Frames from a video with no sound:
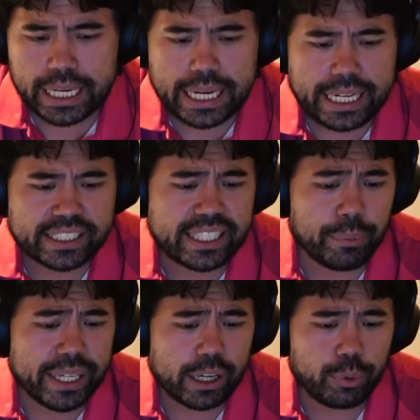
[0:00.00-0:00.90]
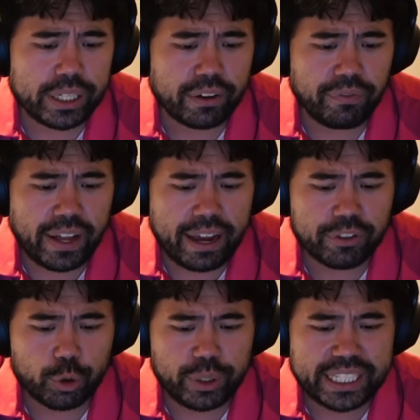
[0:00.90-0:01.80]
Instead, we get queen f5,
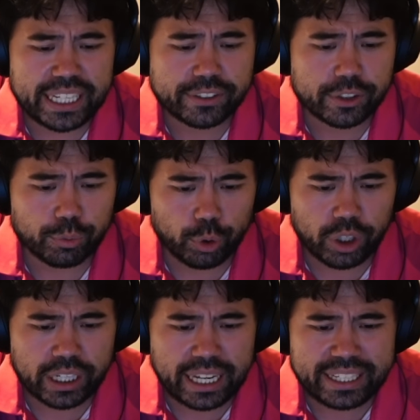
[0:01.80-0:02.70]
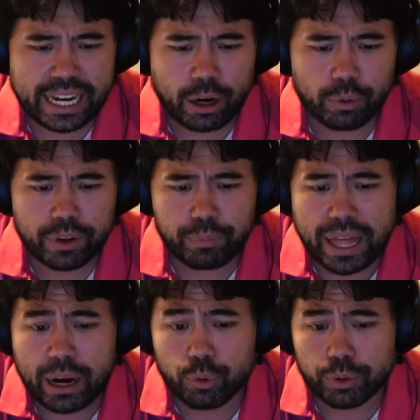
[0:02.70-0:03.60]
the queen hits the rook, and now if
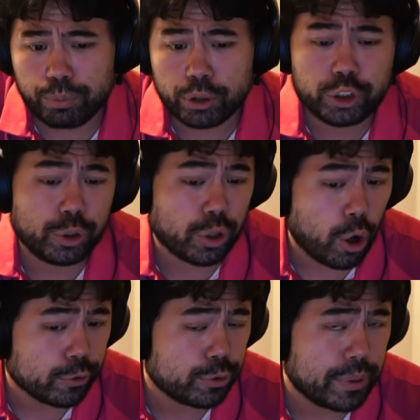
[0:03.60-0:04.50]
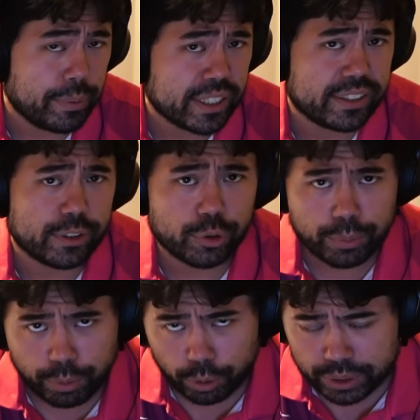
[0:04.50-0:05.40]
black were to push, you could also maybe consider the
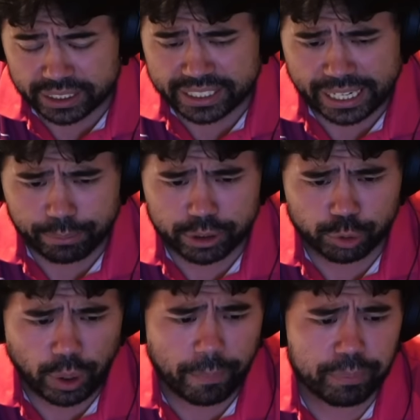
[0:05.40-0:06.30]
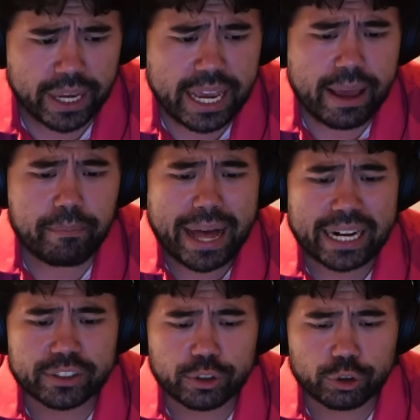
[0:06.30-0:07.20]
Botes gambit as well.
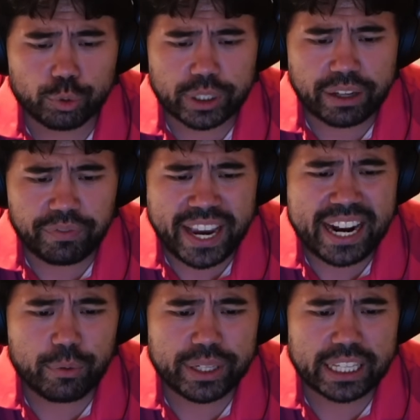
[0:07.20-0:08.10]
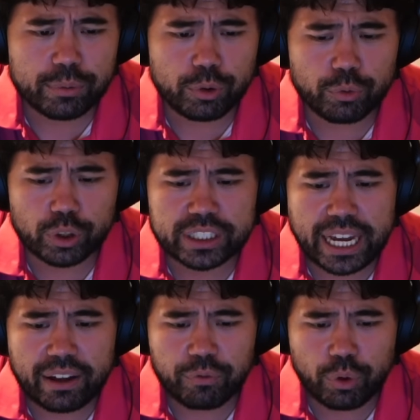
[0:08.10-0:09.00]
Magnus goes rook f8, we get to move rook to
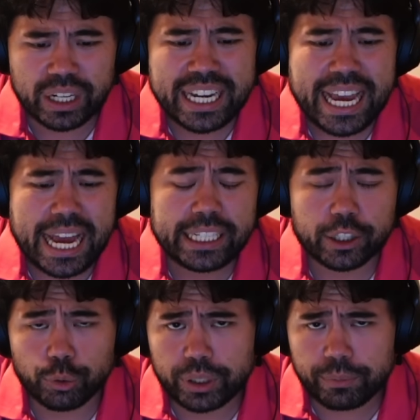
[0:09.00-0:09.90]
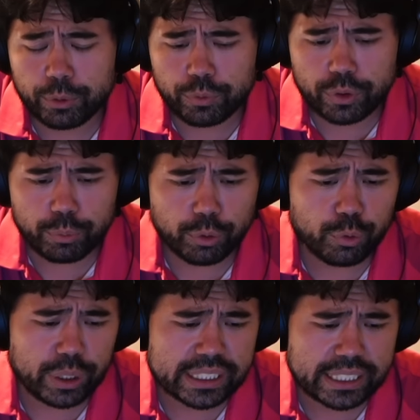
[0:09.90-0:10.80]
f1, and here we have the move
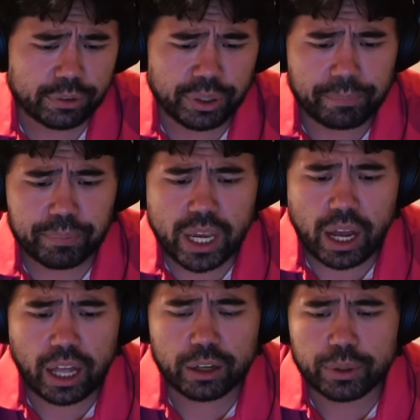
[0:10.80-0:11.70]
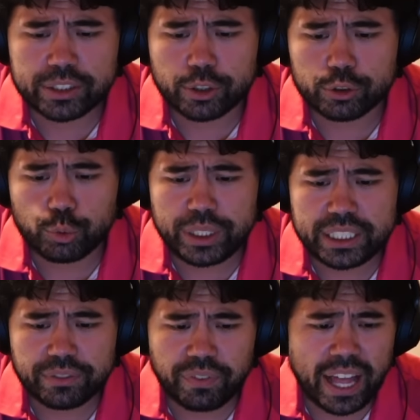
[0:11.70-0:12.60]
queen c3. Alireza goes queen
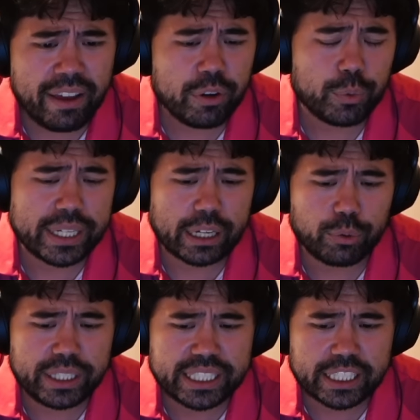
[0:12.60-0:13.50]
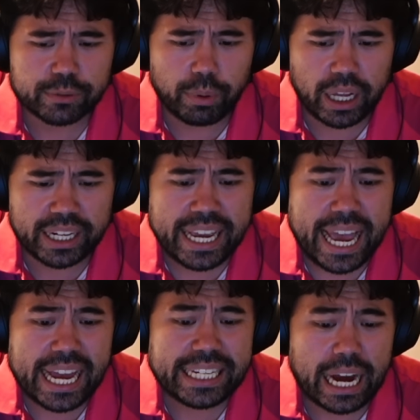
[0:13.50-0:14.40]
d5, we get queen takes pawn,
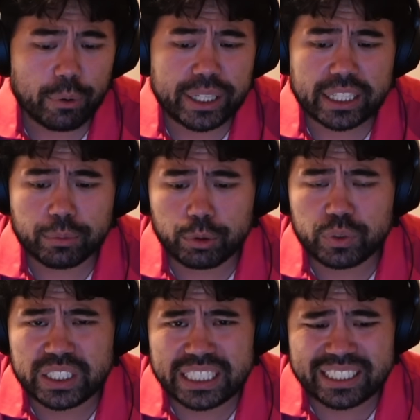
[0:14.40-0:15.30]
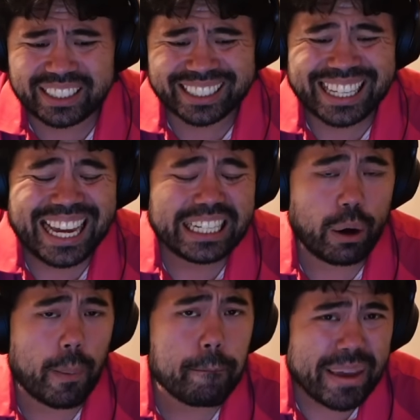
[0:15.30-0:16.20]
and now we get to move c6.
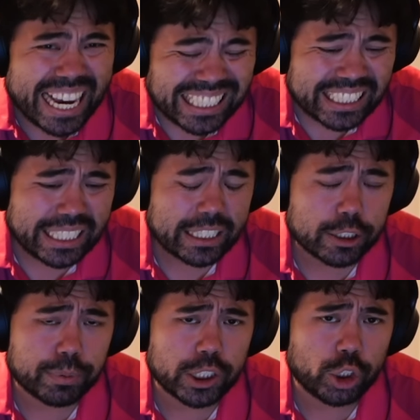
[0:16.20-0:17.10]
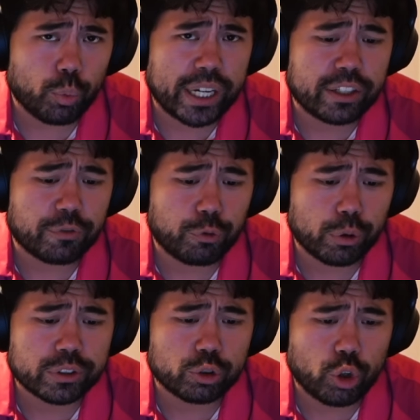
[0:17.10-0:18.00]
Now, amazingly in this position, white could
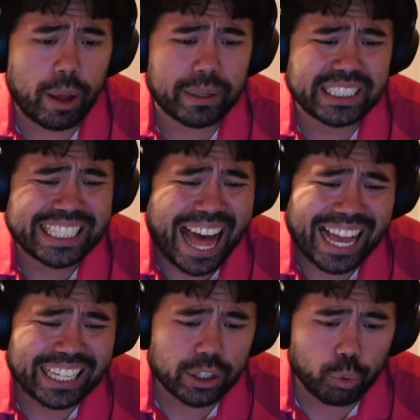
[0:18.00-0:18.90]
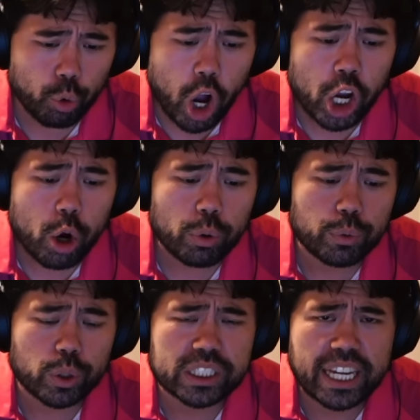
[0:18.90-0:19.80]
force a draw by sacking the rook with
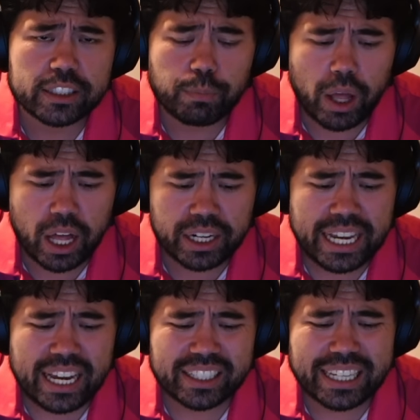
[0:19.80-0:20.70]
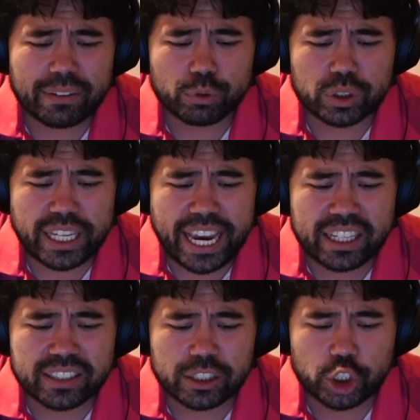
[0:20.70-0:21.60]
rook takes pawn, because after
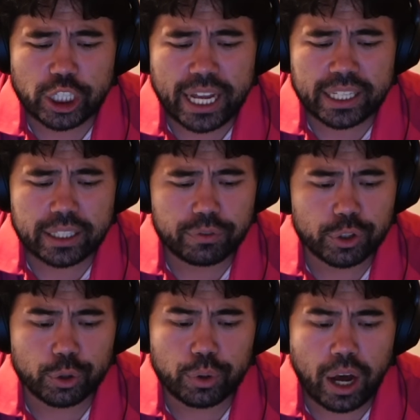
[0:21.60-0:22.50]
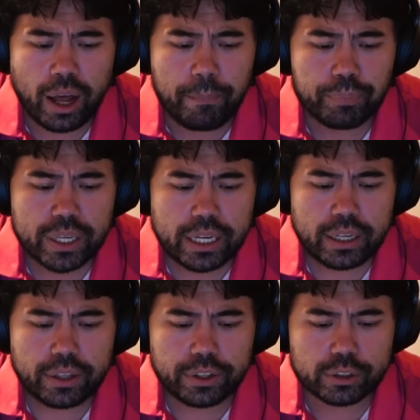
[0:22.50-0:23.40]
takes, check, if you go up,
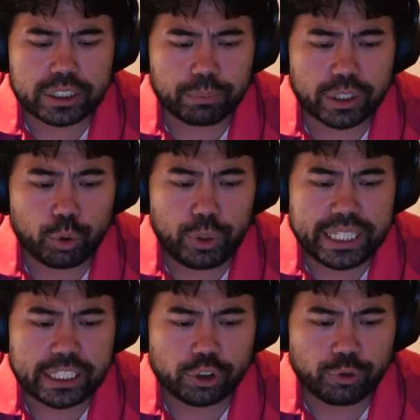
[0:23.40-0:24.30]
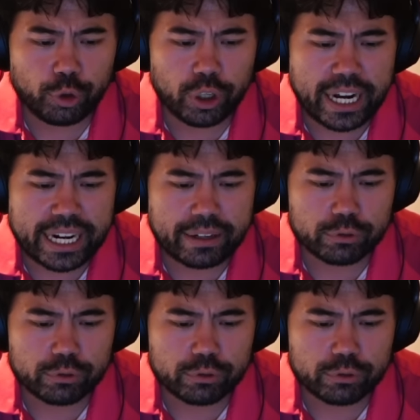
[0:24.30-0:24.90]
there's simply queen h4, and after